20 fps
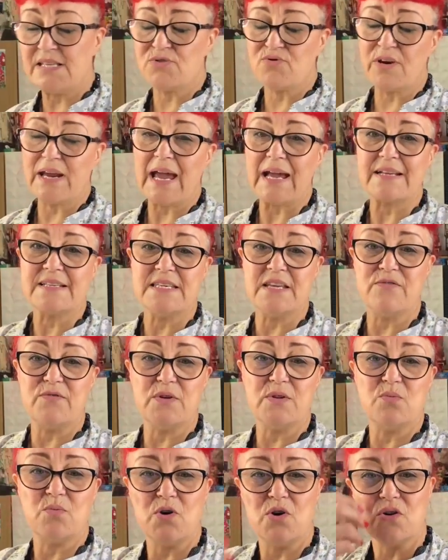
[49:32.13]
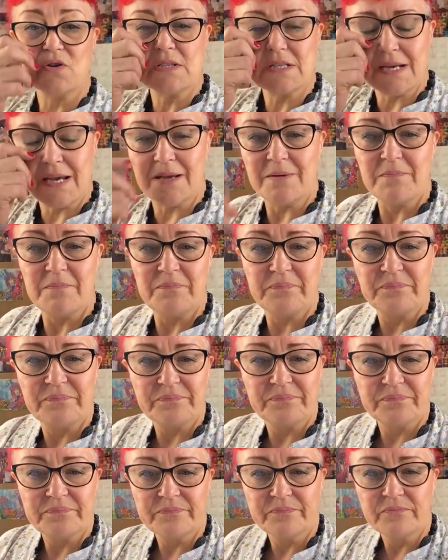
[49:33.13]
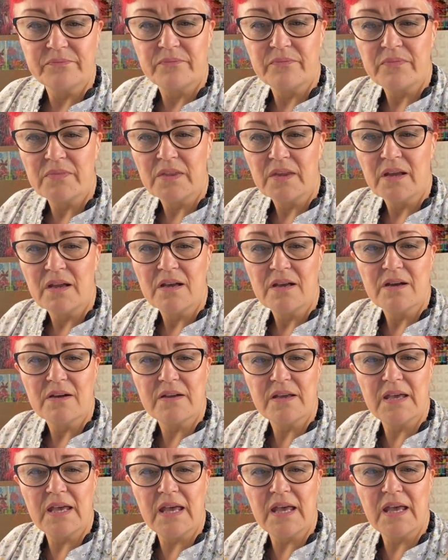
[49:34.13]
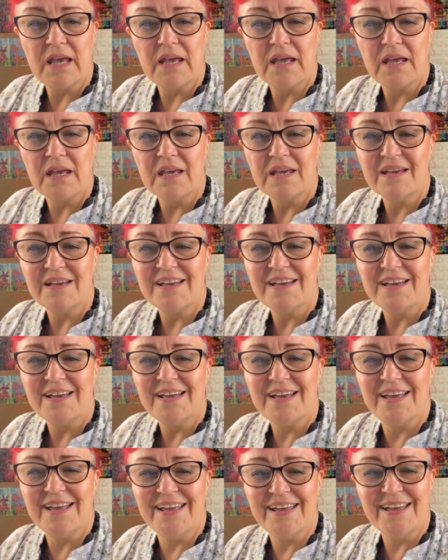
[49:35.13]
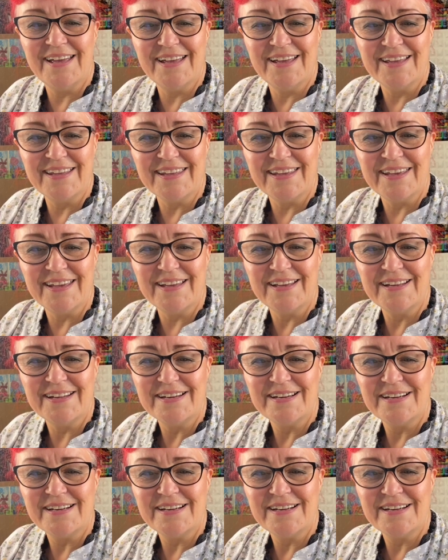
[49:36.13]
is reactive with water. Okay, yeah.